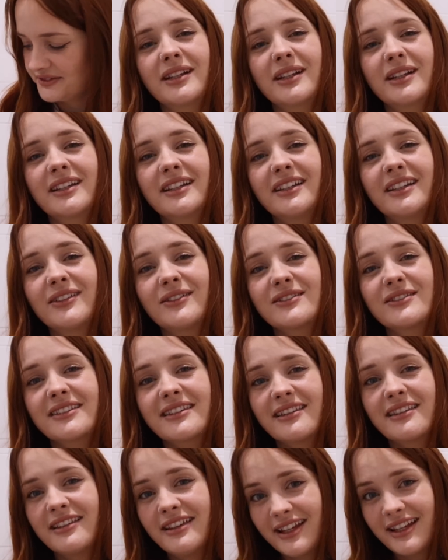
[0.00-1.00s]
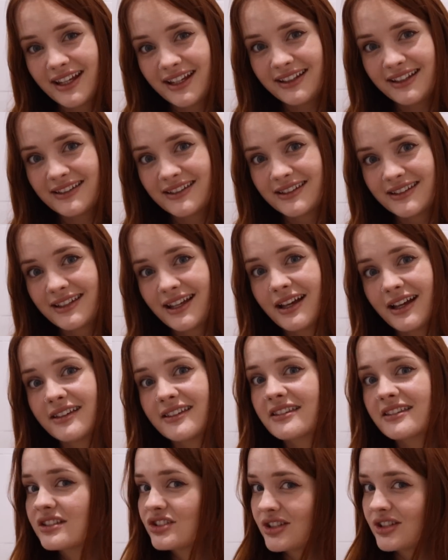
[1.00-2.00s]
gonna use this
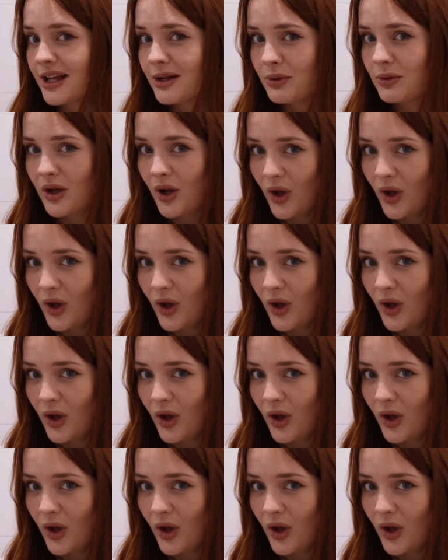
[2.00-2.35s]
as the shower